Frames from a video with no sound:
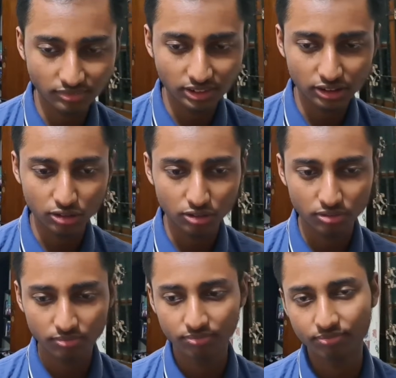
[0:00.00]

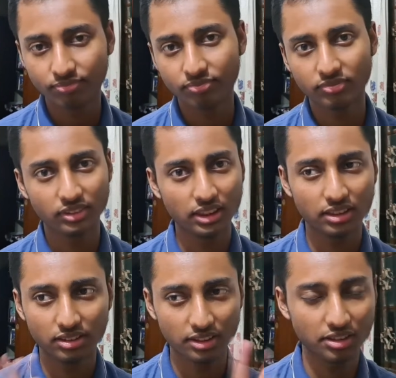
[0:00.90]
So yeah,
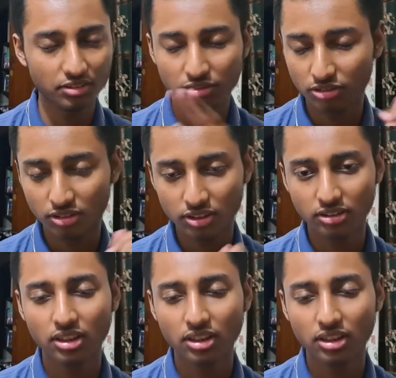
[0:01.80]
like ignore all this.